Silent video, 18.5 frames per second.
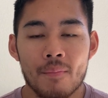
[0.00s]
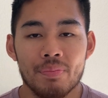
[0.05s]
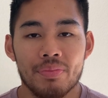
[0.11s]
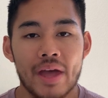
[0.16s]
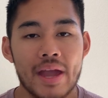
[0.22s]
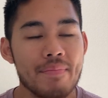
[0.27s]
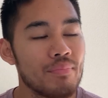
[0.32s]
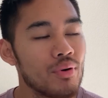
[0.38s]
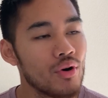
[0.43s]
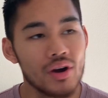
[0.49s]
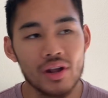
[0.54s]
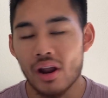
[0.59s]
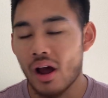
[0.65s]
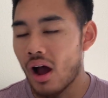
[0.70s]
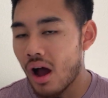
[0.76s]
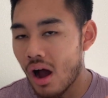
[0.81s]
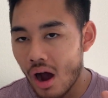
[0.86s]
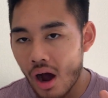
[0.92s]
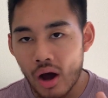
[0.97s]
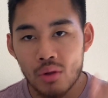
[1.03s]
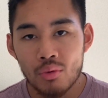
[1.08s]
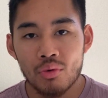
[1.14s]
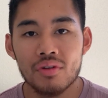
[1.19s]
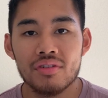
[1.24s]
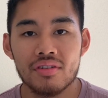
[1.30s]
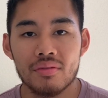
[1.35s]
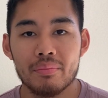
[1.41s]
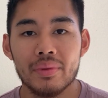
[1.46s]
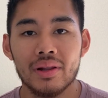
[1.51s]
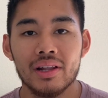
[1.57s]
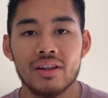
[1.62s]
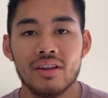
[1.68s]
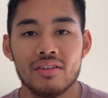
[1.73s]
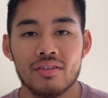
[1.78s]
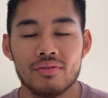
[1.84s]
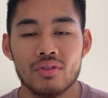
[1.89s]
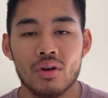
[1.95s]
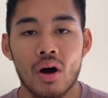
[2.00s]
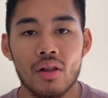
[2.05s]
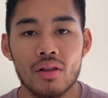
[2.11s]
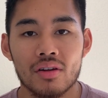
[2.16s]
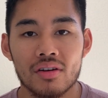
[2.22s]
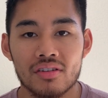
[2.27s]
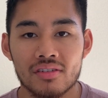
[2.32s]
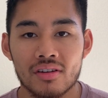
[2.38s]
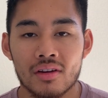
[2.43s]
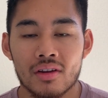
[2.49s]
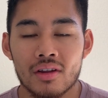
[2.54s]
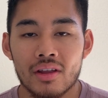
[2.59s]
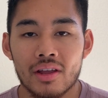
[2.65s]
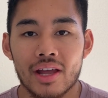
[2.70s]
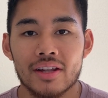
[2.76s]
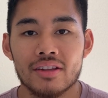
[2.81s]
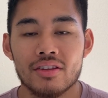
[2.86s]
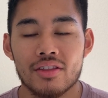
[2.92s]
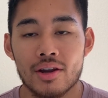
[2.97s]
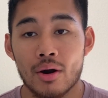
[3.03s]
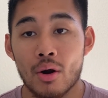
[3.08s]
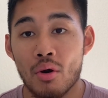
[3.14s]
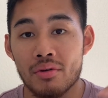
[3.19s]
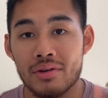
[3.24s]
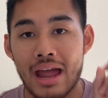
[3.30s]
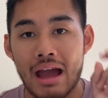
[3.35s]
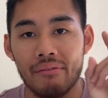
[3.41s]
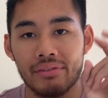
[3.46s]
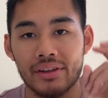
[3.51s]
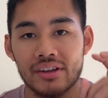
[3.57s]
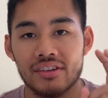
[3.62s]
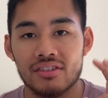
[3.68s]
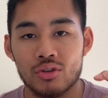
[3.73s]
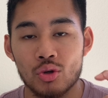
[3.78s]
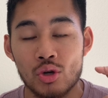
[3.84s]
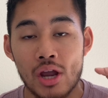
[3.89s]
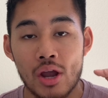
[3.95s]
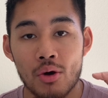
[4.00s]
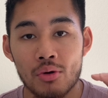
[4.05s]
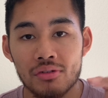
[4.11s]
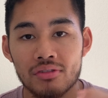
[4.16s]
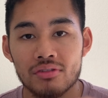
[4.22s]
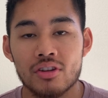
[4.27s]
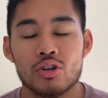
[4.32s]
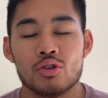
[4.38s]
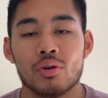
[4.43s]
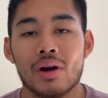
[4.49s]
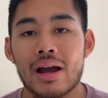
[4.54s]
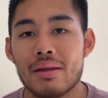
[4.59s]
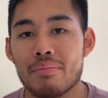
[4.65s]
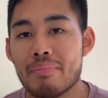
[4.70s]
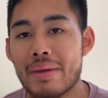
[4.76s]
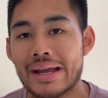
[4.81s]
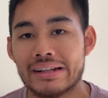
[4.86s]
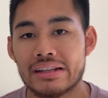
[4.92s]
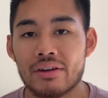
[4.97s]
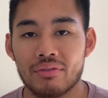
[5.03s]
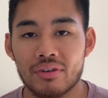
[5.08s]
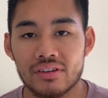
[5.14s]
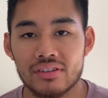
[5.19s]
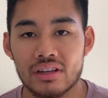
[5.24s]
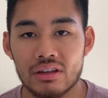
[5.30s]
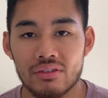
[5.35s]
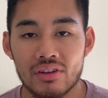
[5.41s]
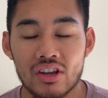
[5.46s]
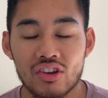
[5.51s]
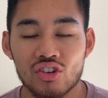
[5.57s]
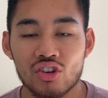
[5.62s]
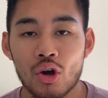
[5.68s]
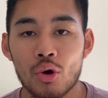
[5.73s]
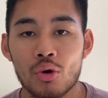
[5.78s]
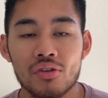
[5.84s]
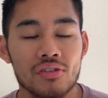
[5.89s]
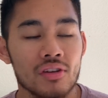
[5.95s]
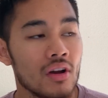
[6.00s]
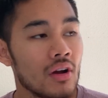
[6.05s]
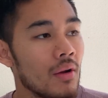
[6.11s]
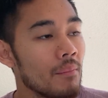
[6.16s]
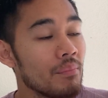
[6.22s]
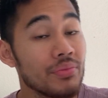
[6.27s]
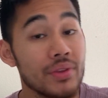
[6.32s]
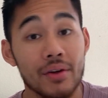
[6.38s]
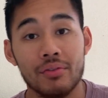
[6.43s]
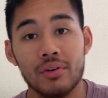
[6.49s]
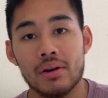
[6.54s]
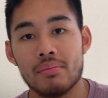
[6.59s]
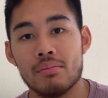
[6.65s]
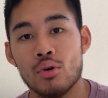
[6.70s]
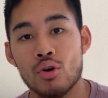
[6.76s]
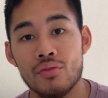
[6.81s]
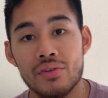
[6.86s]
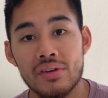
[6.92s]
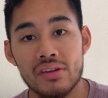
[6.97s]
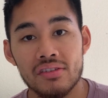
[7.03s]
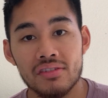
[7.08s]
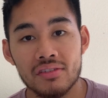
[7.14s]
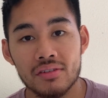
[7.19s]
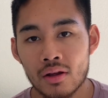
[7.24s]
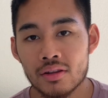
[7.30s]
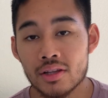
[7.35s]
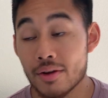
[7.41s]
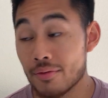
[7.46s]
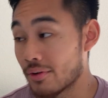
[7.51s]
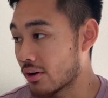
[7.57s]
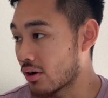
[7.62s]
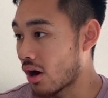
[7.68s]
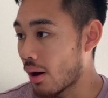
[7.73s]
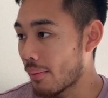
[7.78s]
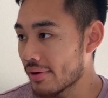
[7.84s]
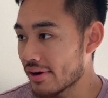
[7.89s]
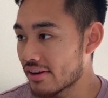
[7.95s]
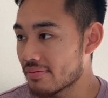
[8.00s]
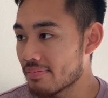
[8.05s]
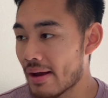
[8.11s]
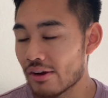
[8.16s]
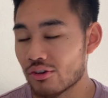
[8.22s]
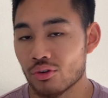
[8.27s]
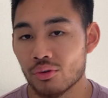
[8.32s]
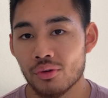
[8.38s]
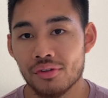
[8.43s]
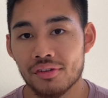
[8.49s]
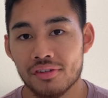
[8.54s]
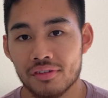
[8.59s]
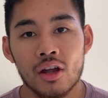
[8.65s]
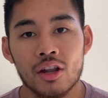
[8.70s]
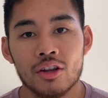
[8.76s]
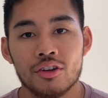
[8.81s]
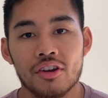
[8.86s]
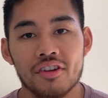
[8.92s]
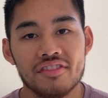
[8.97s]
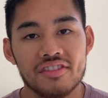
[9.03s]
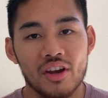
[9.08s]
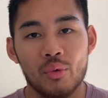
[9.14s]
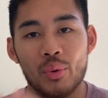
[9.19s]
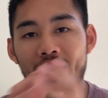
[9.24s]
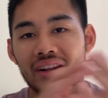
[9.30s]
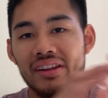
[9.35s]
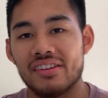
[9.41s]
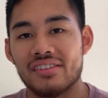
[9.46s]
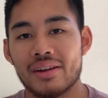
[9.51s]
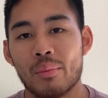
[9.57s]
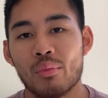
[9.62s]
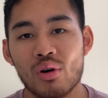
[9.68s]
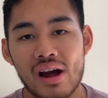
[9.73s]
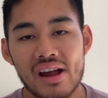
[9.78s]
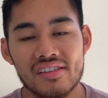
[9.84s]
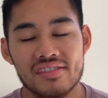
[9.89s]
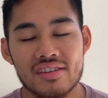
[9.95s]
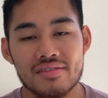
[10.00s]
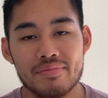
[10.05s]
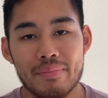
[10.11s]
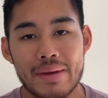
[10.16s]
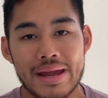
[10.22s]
They put hundreds of millions of dollars into their own Netflix studios to try and make different TV shows, different movies, different comedy specials. Just to quickly summarize this